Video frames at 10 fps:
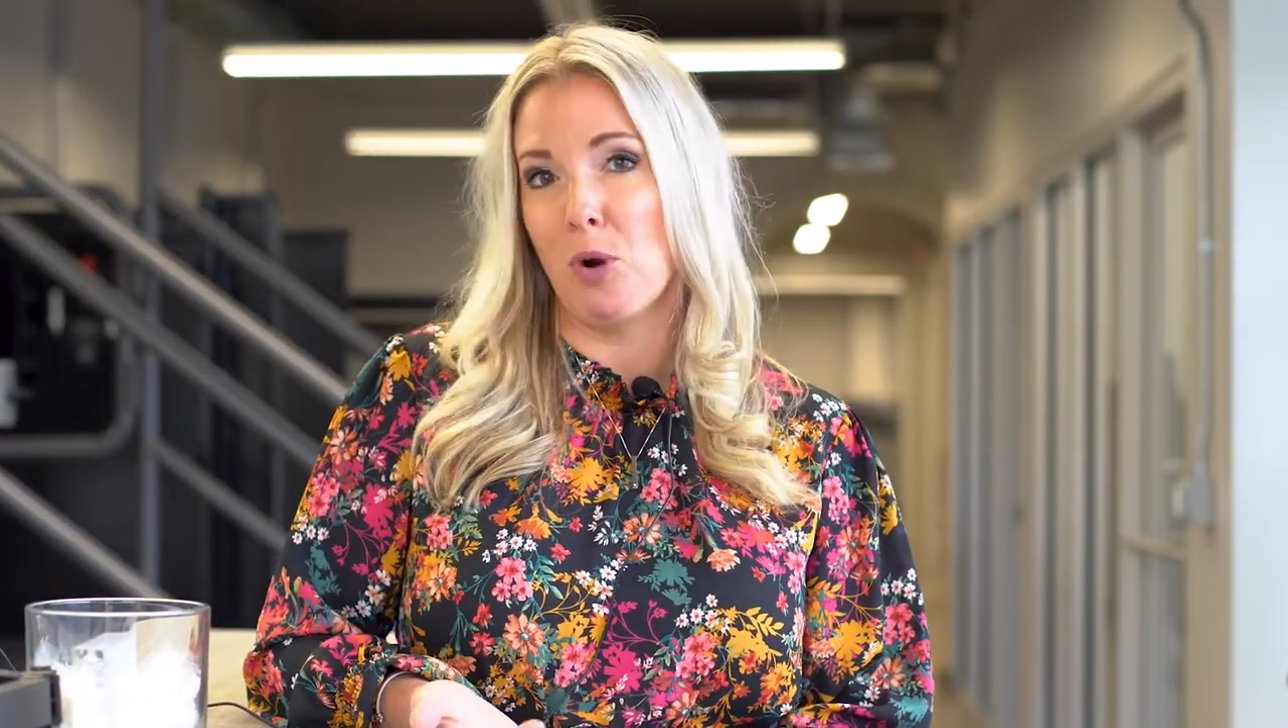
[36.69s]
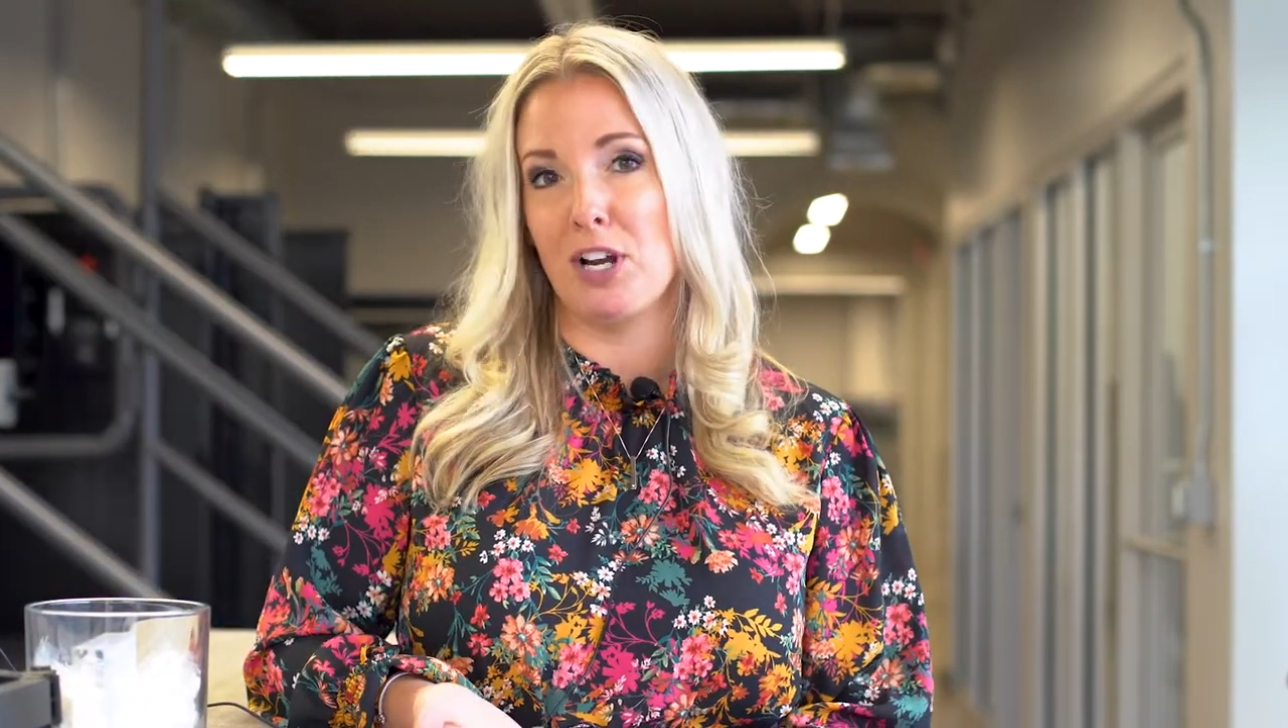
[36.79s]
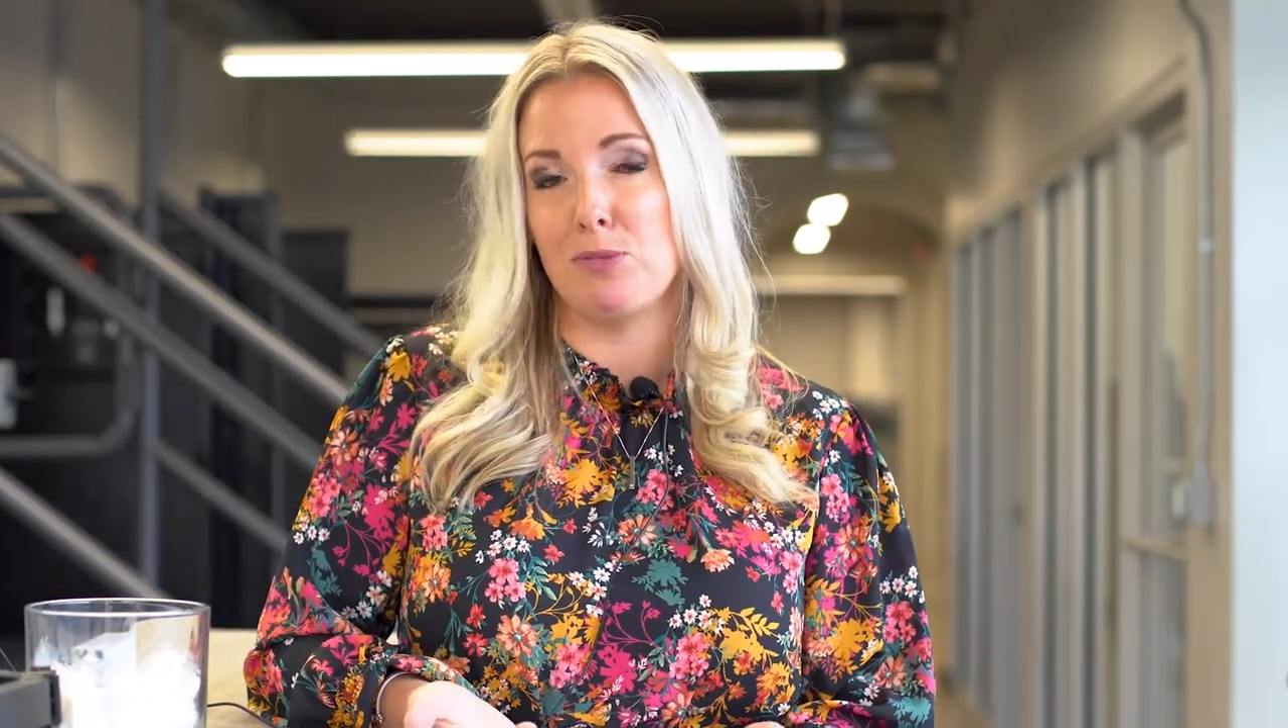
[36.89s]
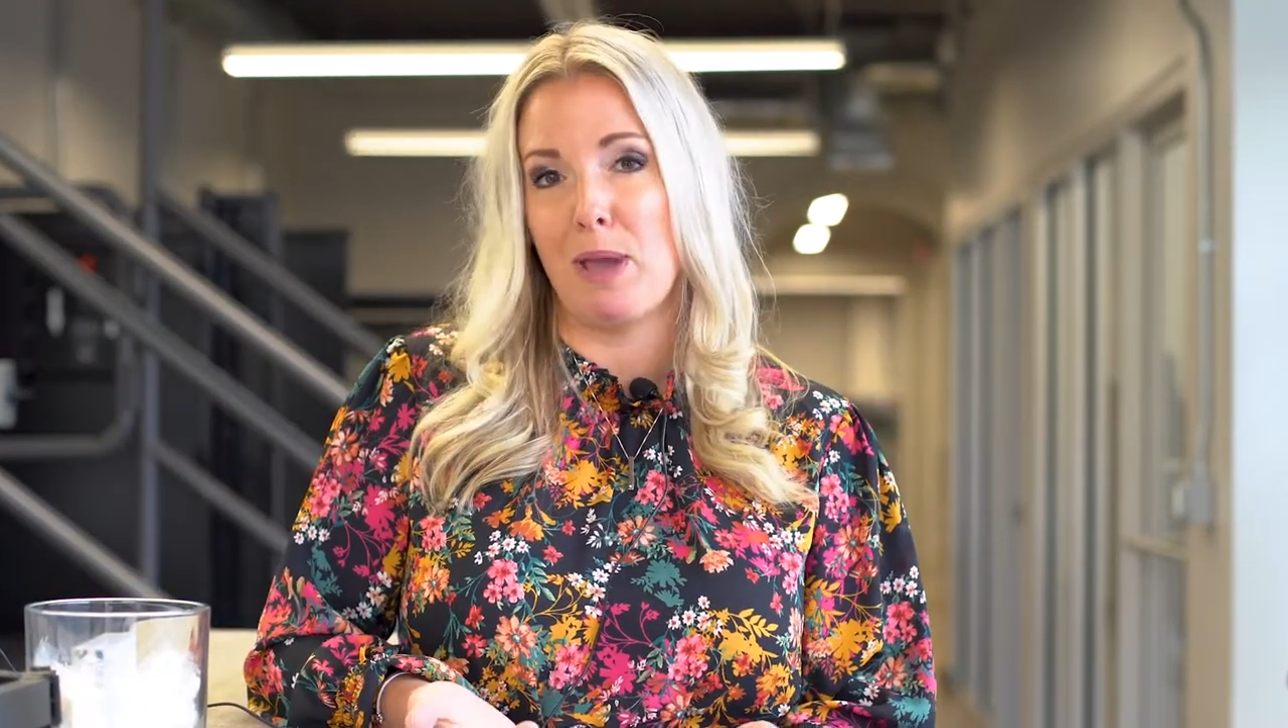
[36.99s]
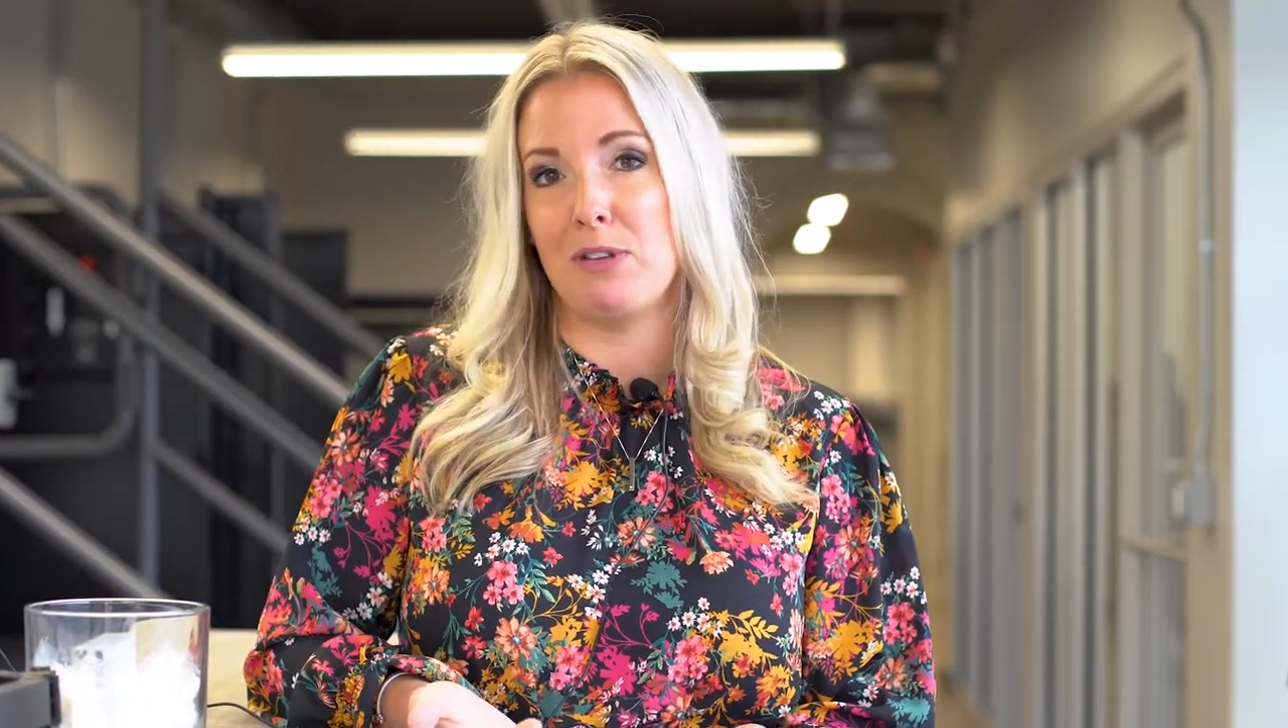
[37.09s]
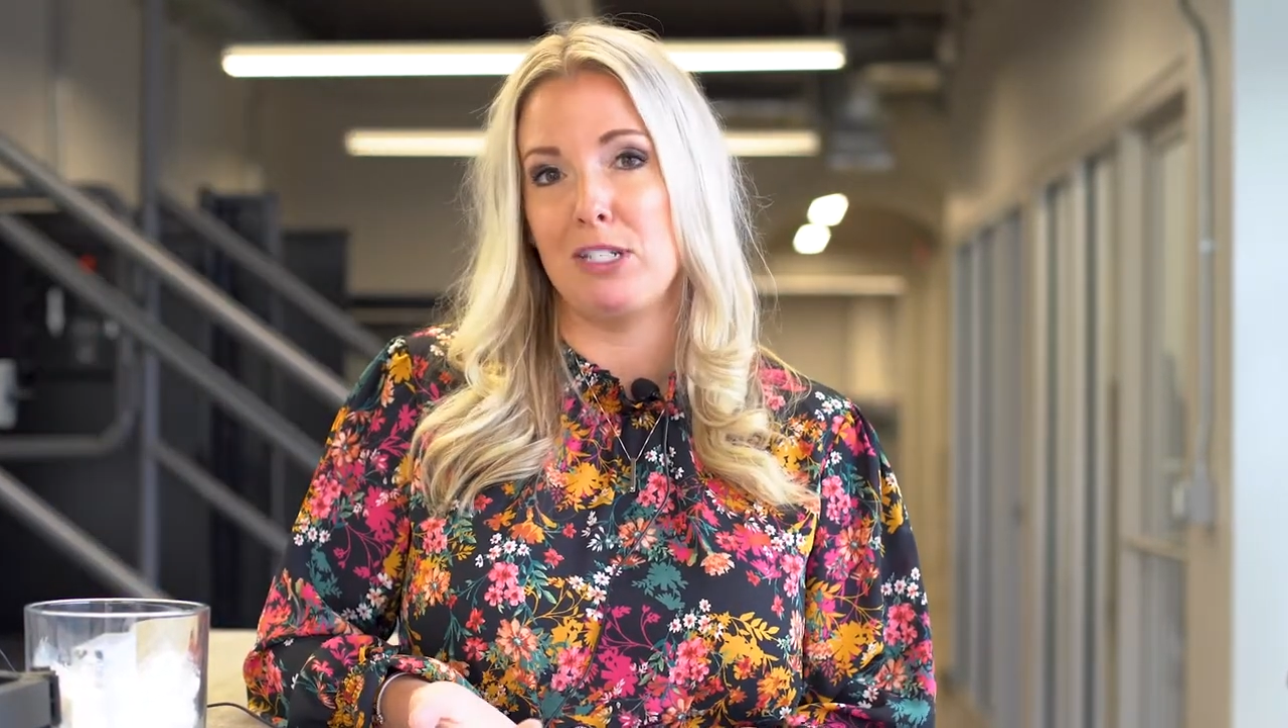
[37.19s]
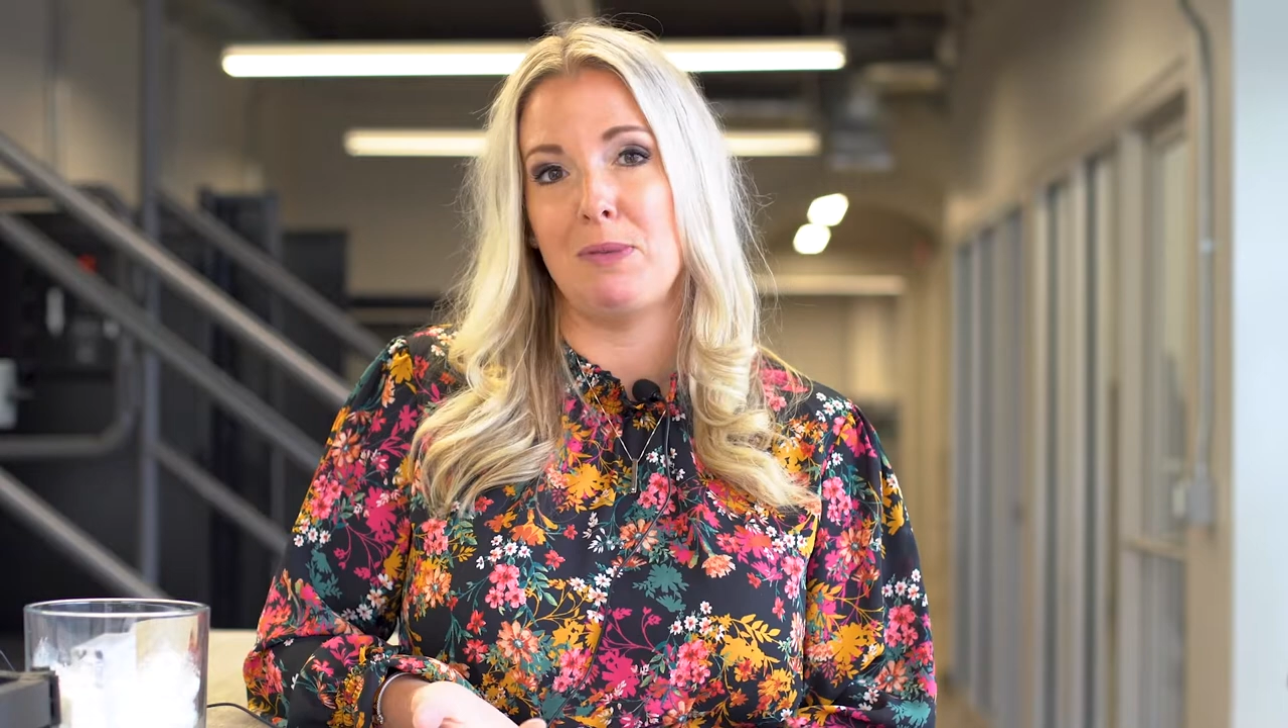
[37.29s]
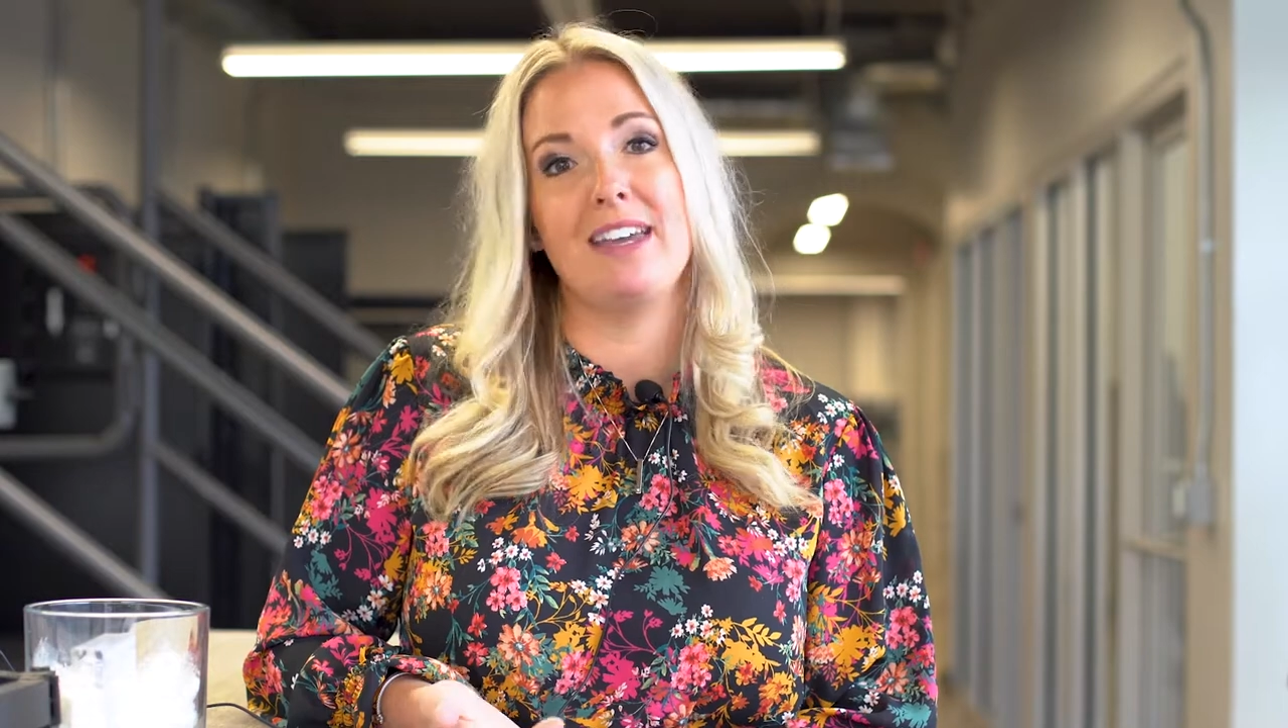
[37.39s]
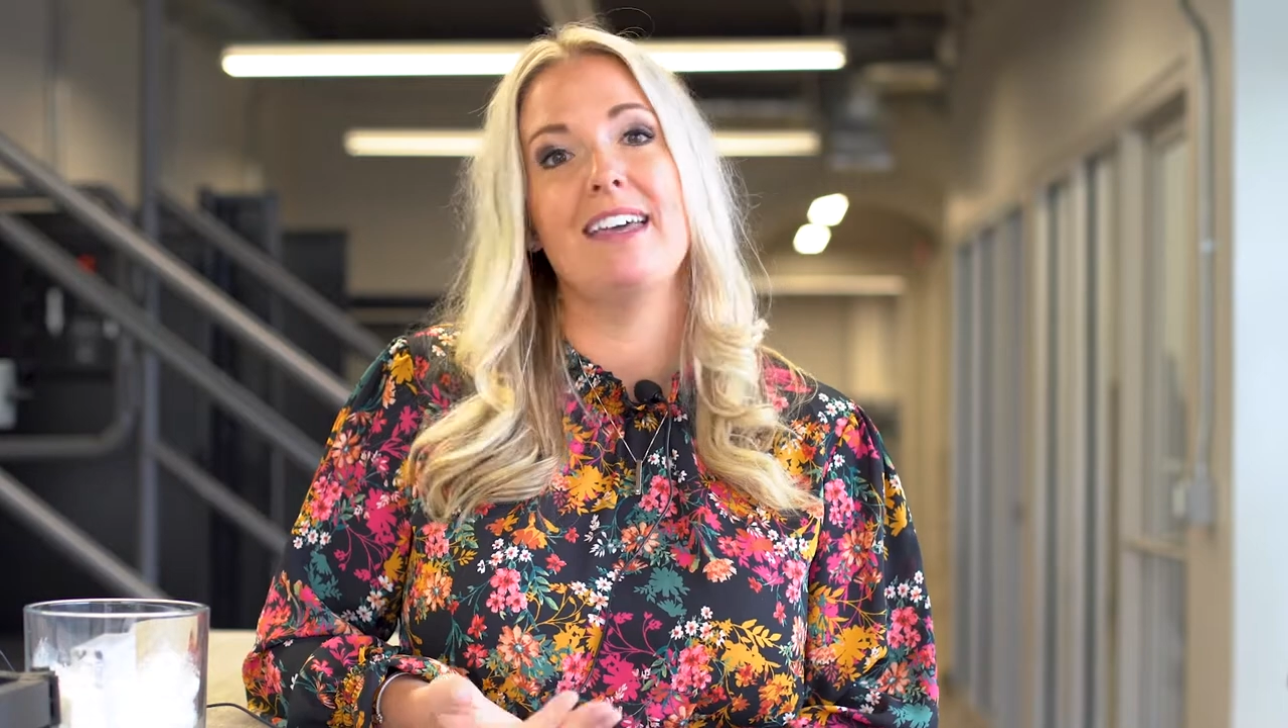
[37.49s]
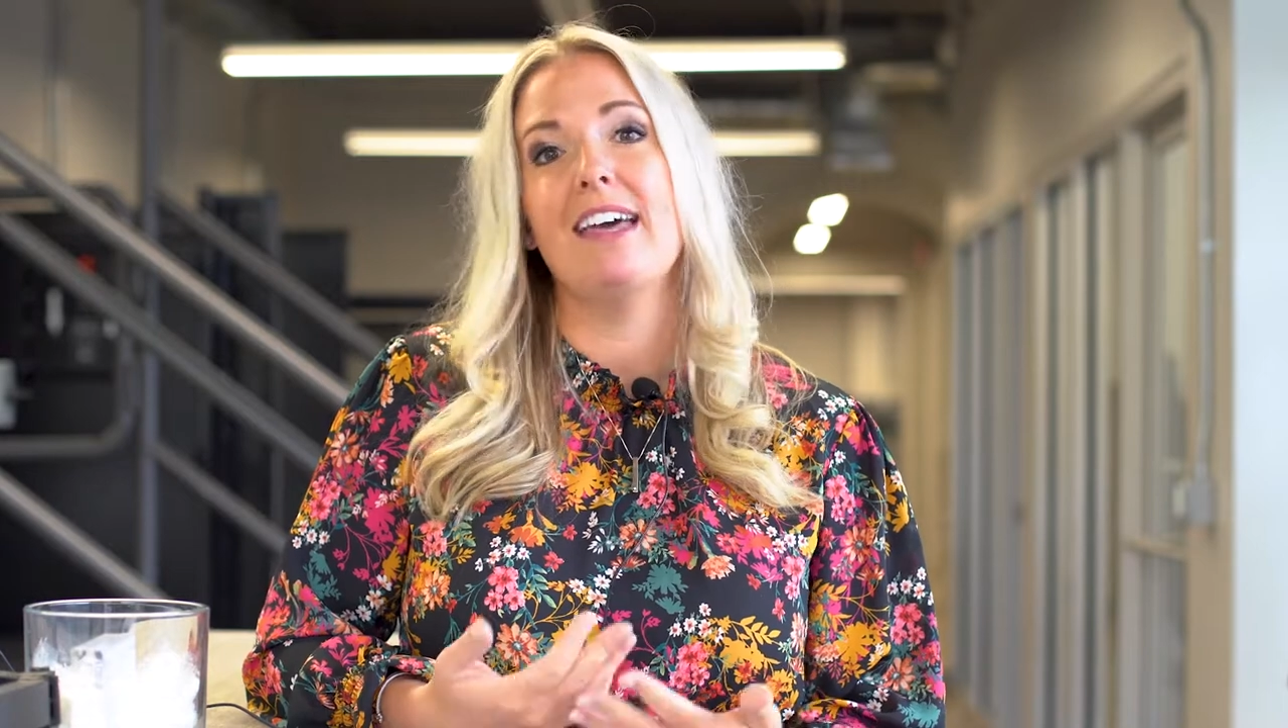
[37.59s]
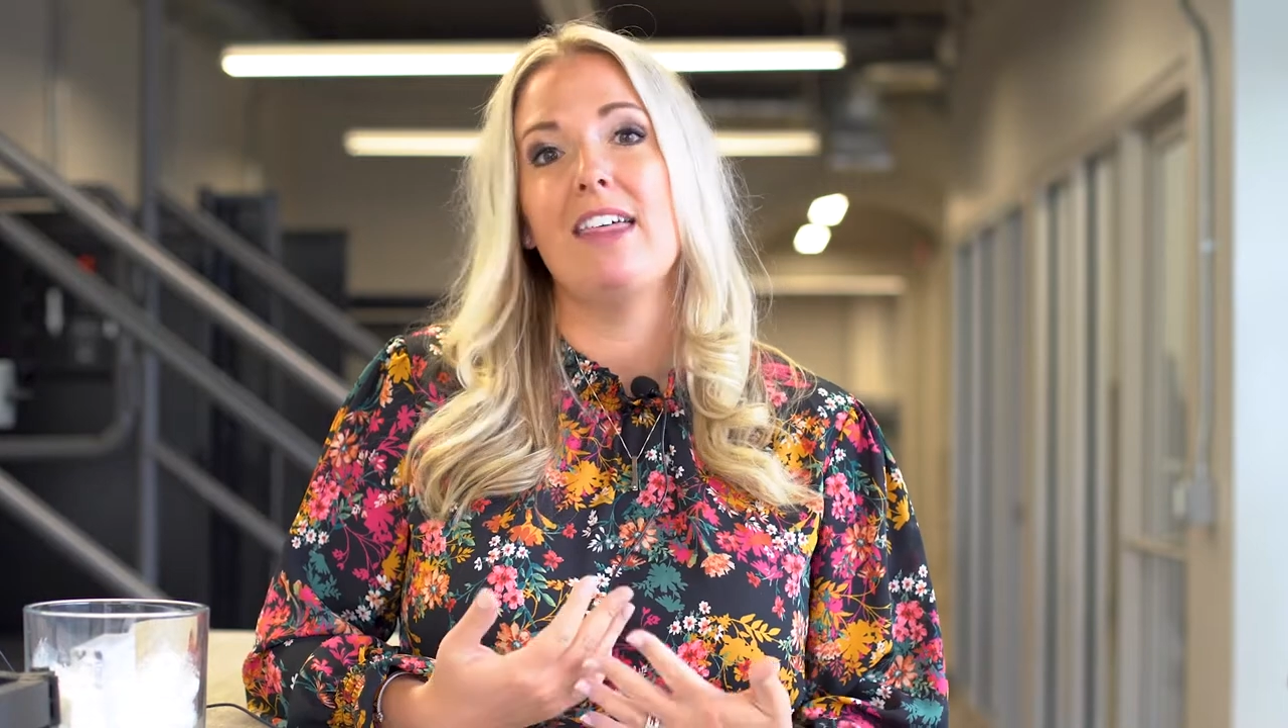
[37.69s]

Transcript: mortgage payment to be?